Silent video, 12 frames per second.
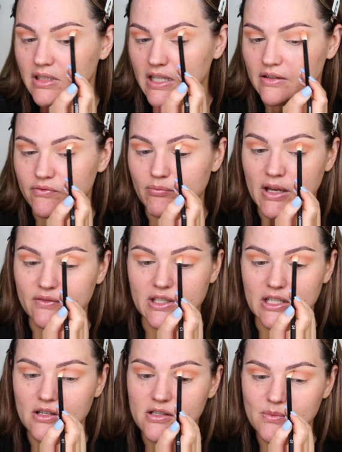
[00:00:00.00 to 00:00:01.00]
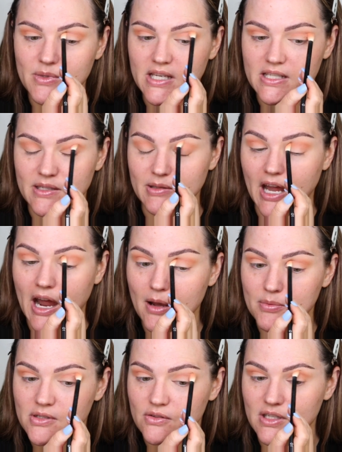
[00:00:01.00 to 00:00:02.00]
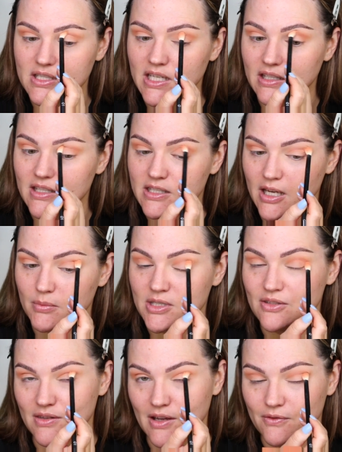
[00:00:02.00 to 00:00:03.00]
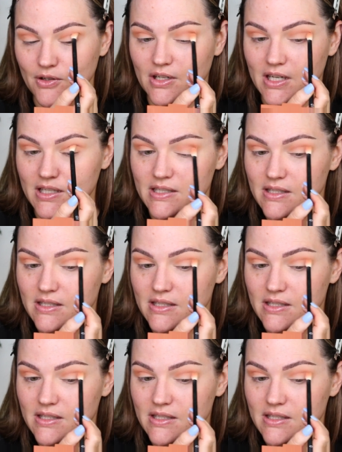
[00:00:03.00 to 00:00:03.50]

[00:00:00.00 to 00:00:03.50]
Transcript: in my videos, because I absolutely take the time to do that for you guys.